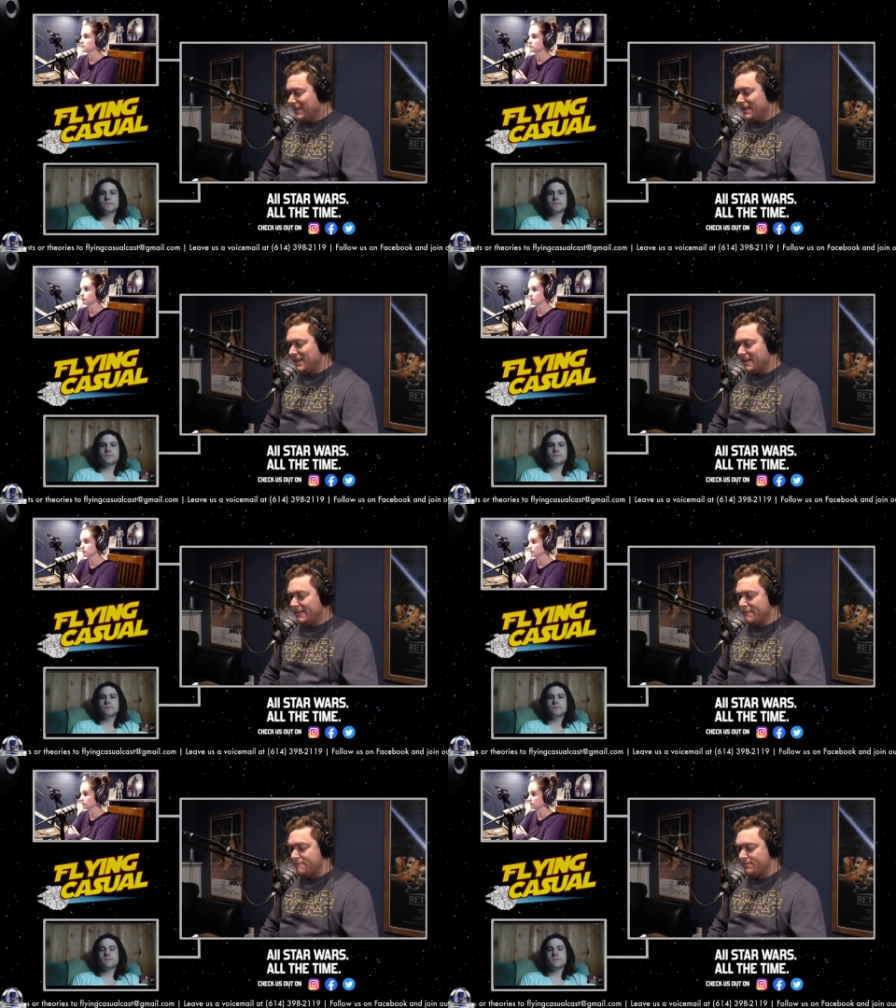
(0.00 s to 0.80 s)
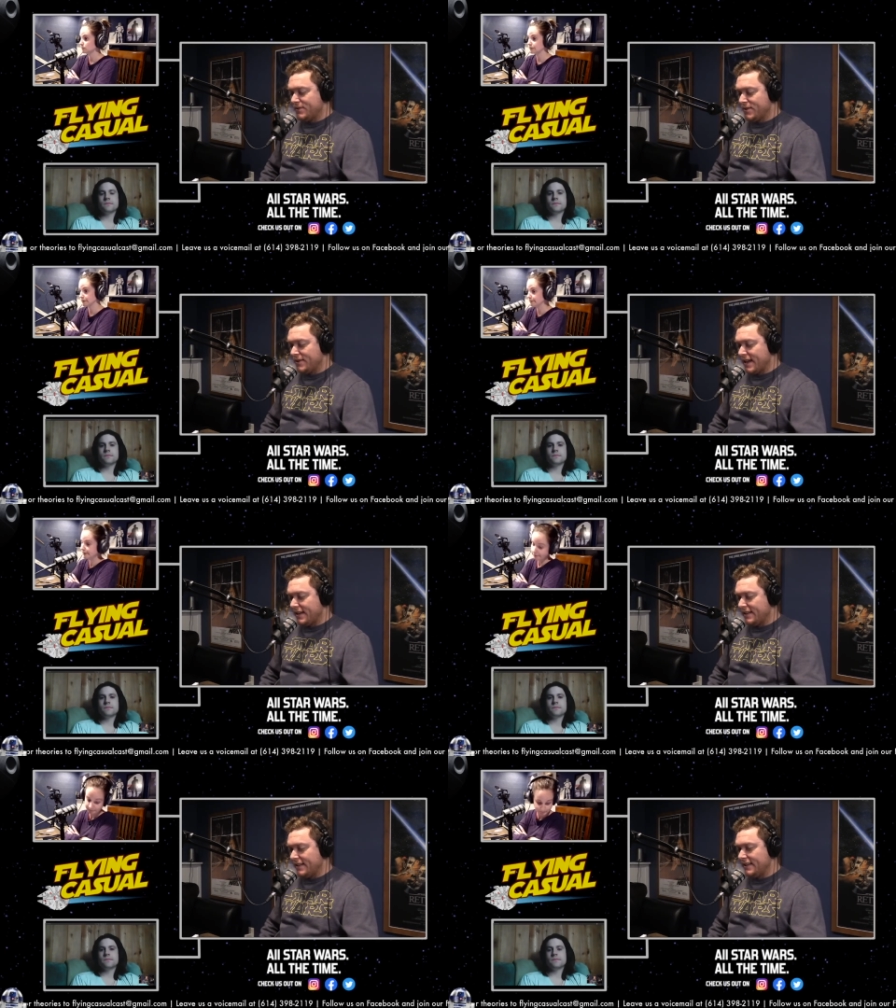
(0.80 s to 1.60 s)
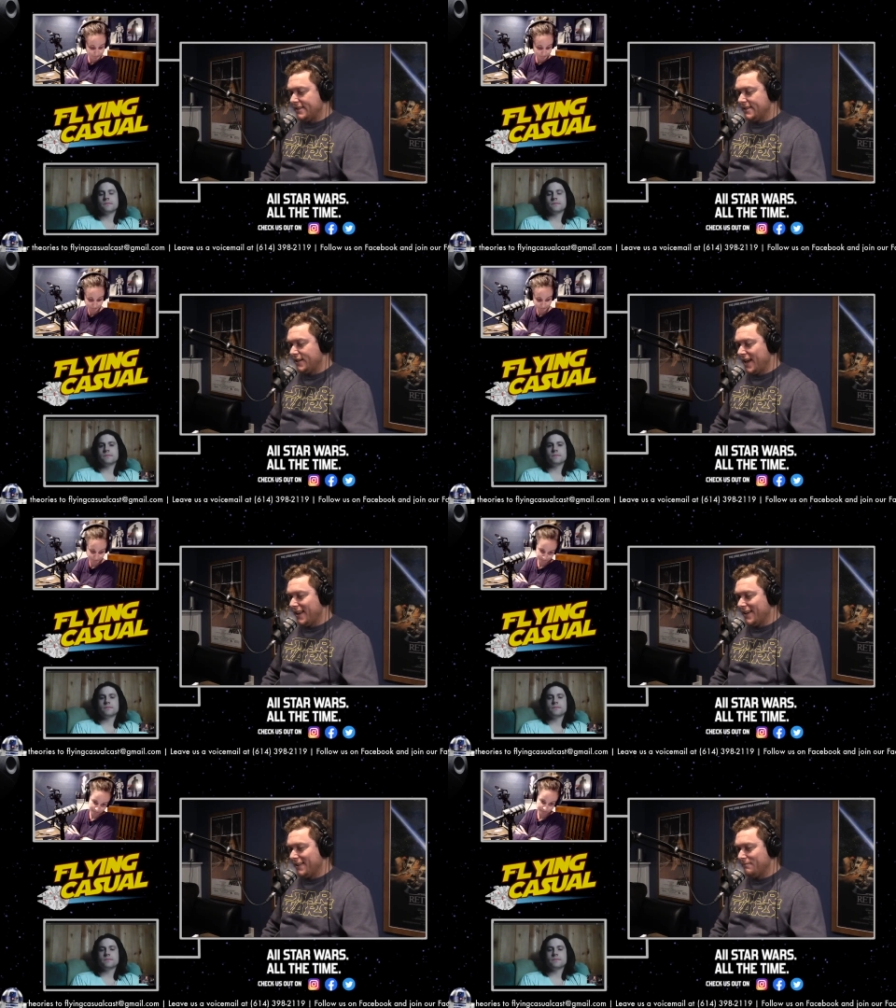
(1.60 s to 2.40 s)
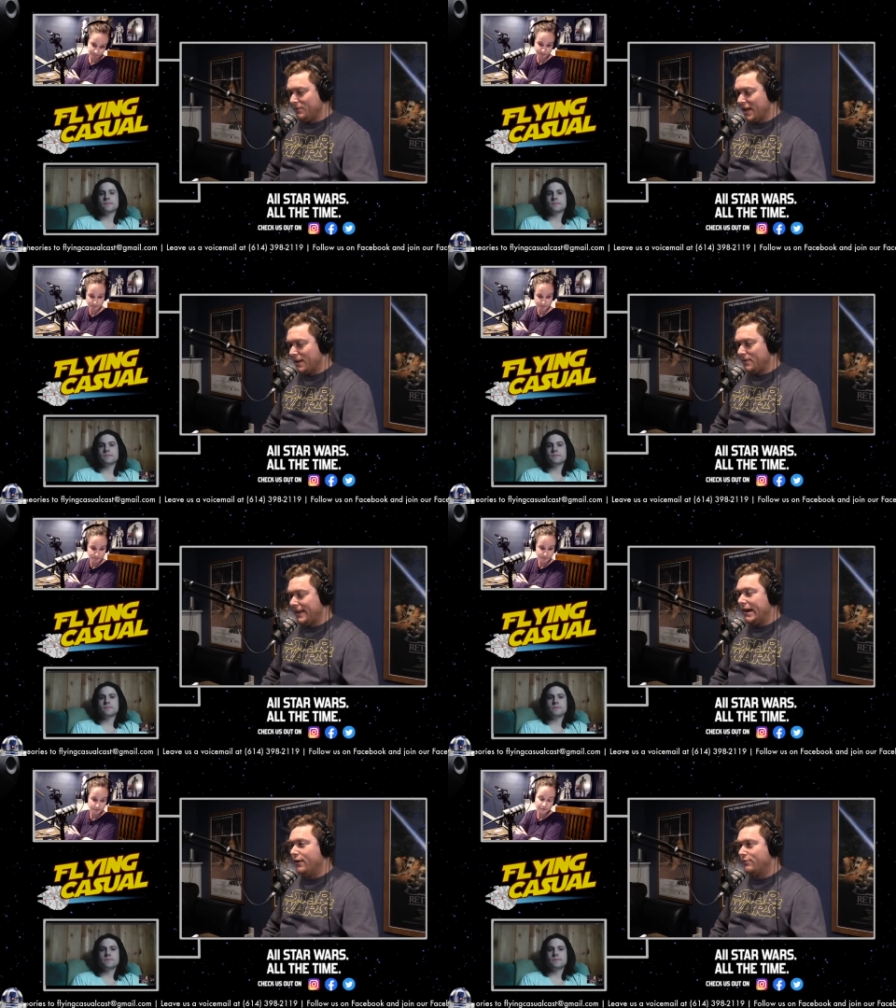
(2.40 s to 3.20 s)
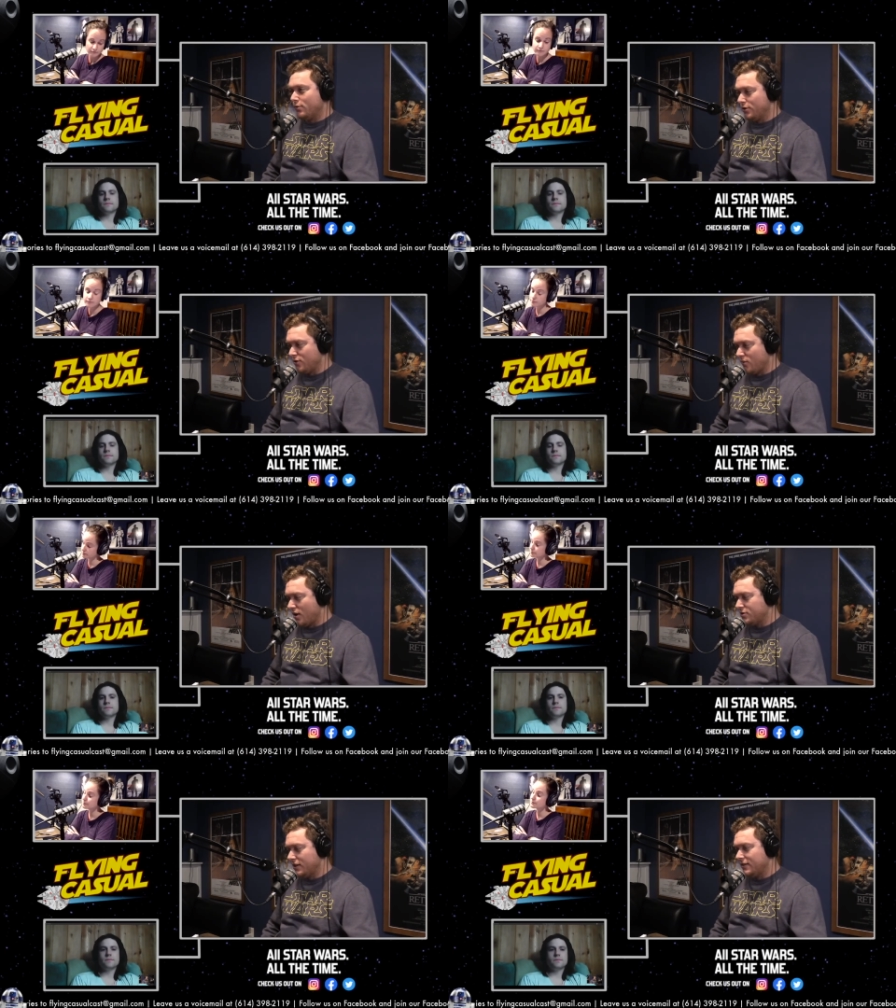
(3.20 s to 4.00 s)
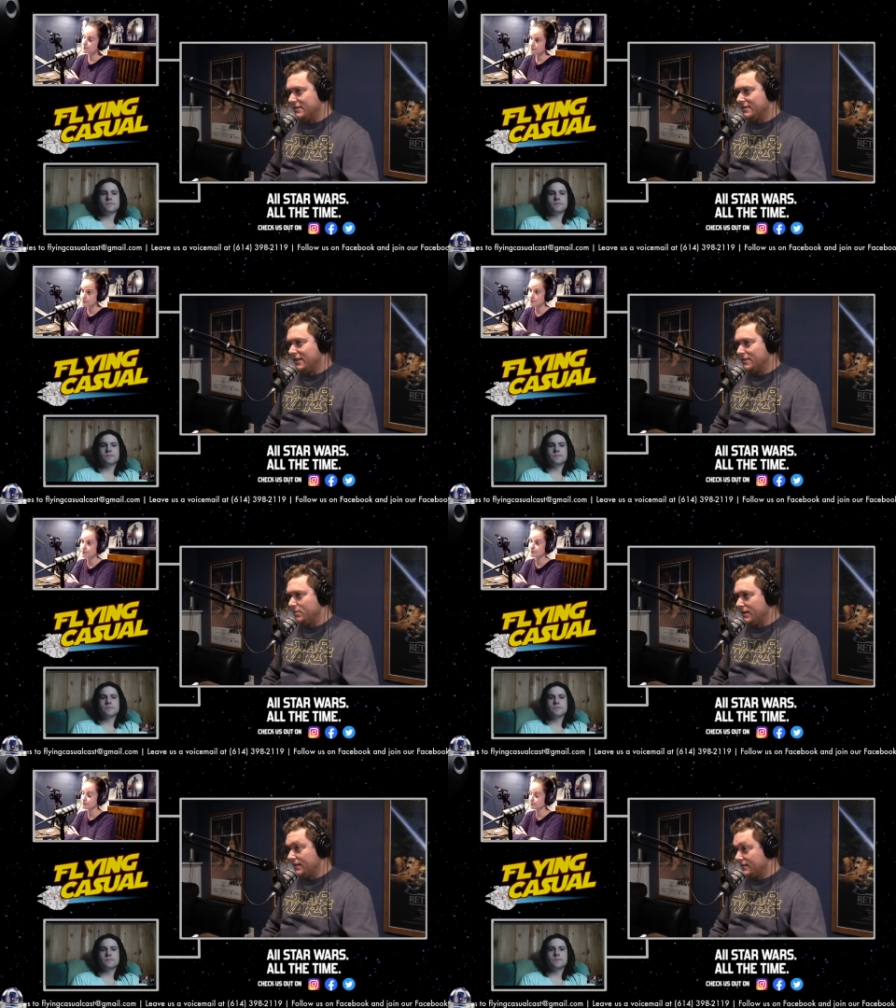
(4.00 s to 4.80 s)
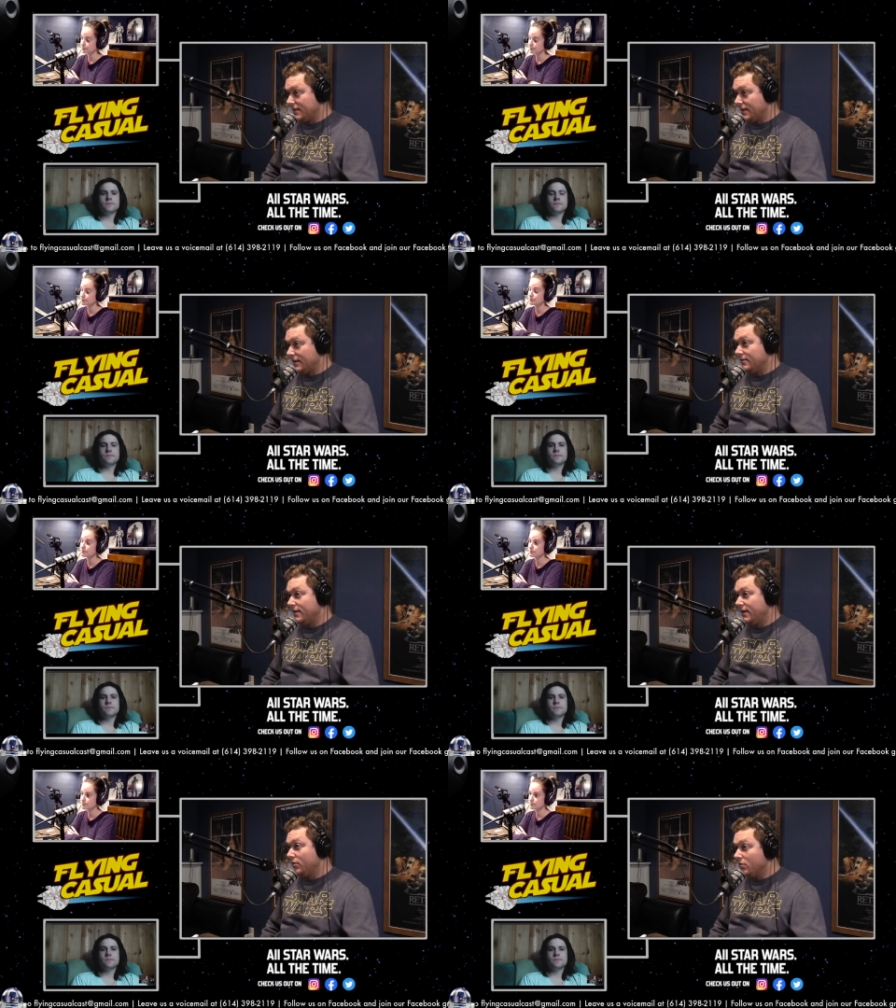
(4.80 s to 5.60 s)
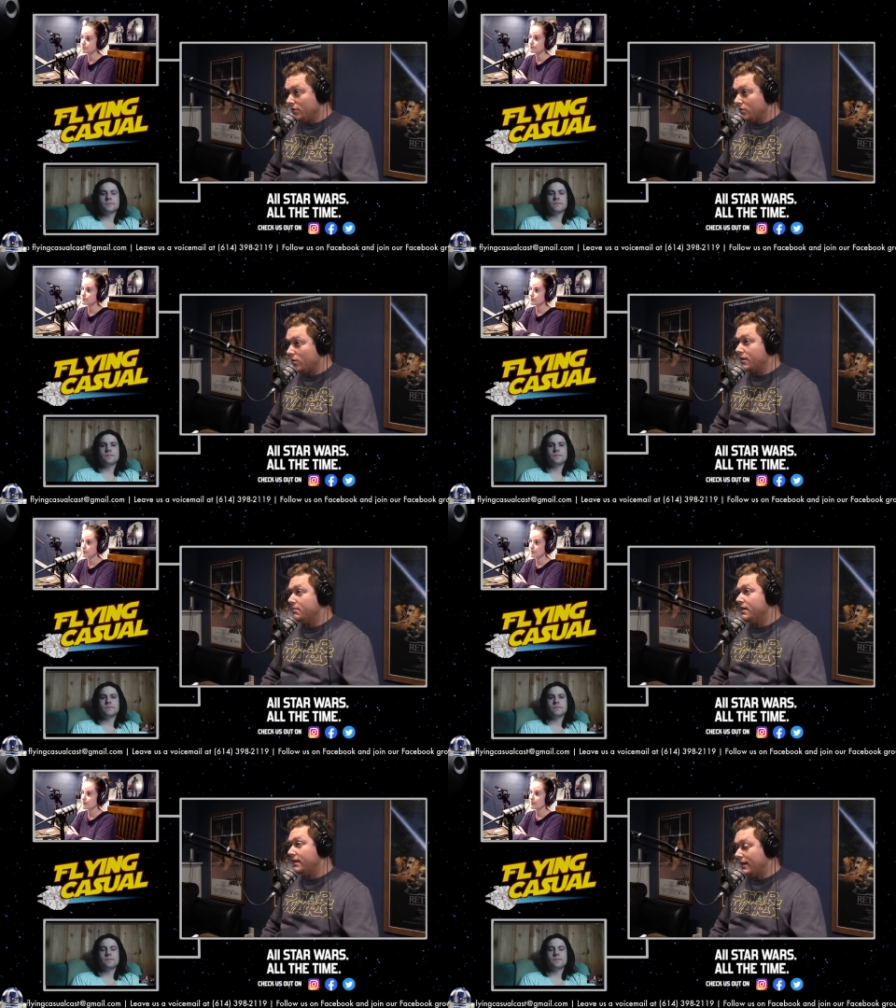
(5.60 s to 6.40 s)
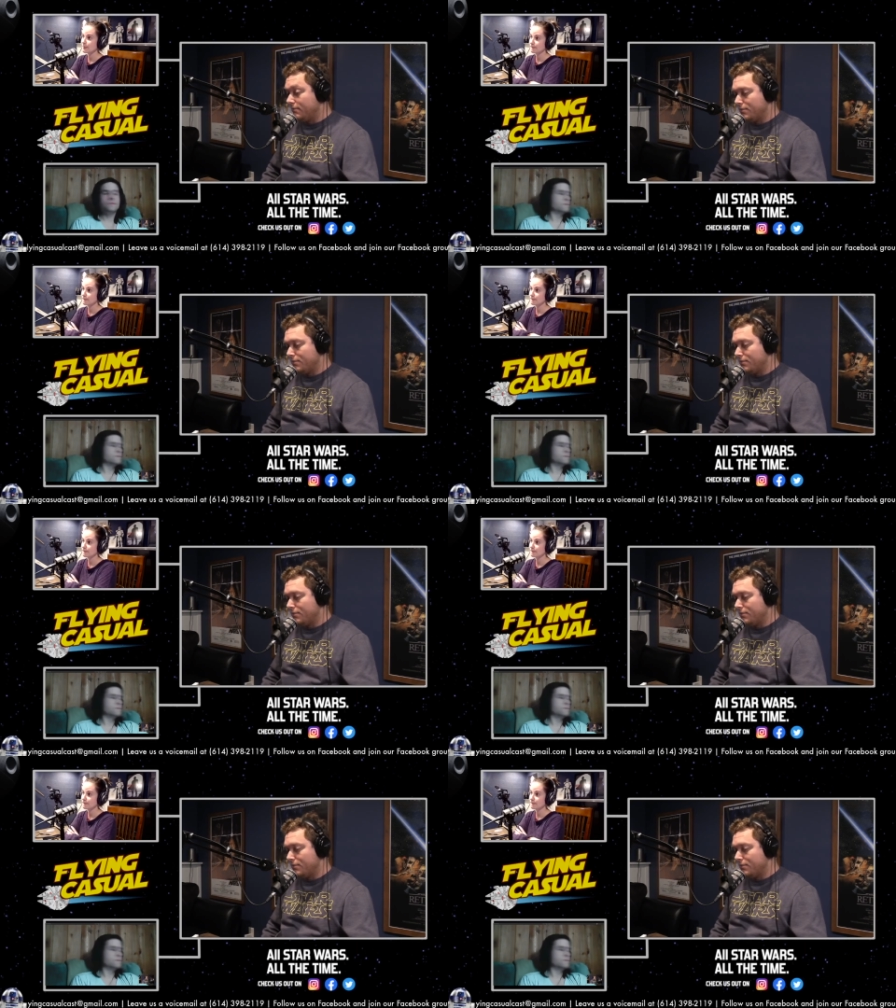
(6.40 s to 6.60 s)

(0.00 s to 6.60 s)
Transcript: So yeah, it's you gotta be careful when you're watching these things, because they can reveal quite a bit.